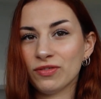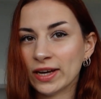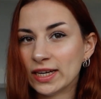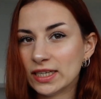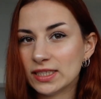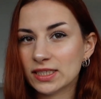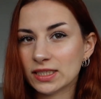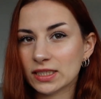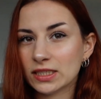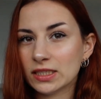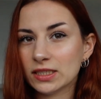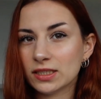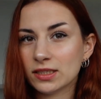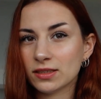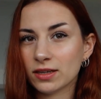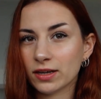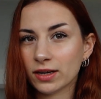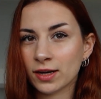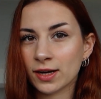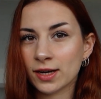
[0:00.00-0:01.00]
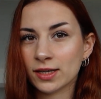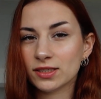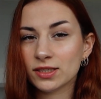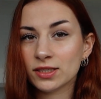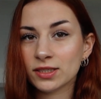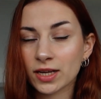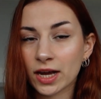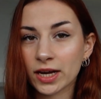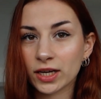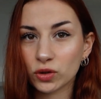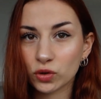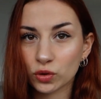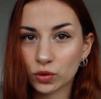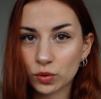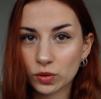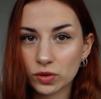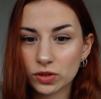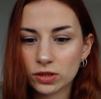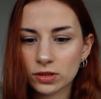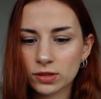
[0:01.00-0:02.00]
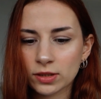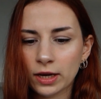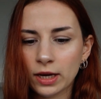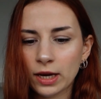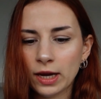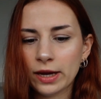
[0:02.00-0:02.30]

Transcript: phases and cycles.